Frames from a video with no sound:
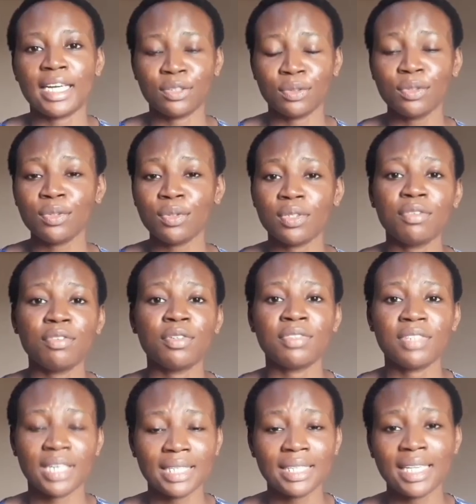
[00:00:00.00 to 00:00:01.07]
I don't know if
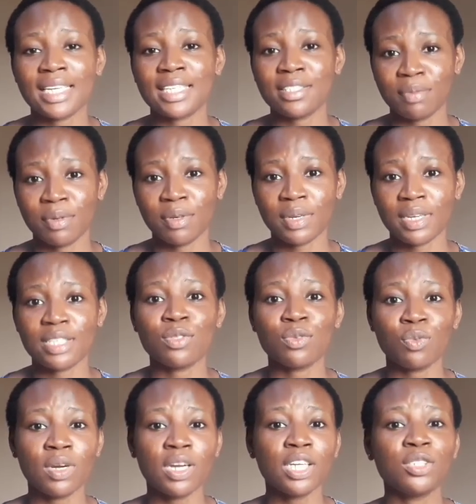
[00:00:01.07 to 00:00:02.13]
you've had that
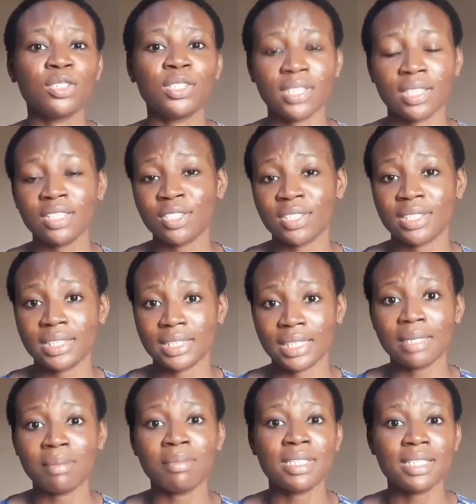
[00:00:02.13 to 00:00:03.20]
experience where you touch your
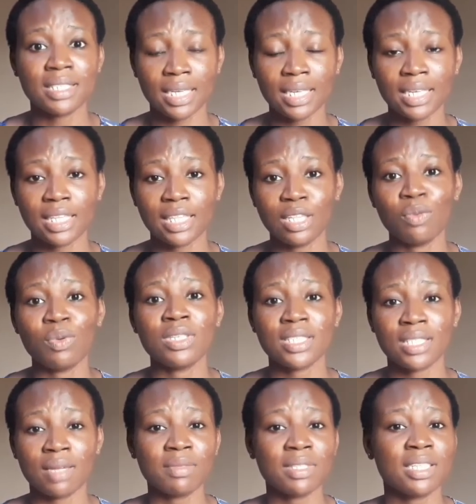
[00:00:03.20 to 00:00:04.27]
stick mistakenly with
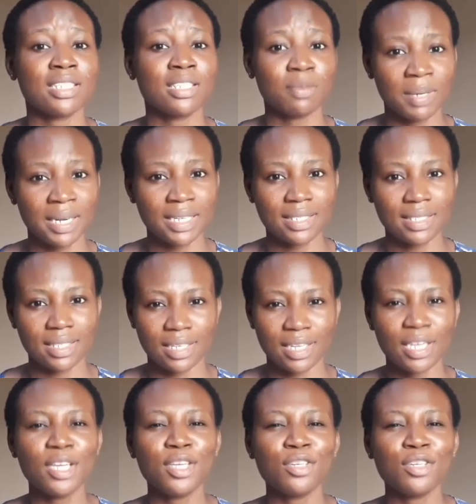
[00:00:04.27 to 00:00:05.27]
something spicy.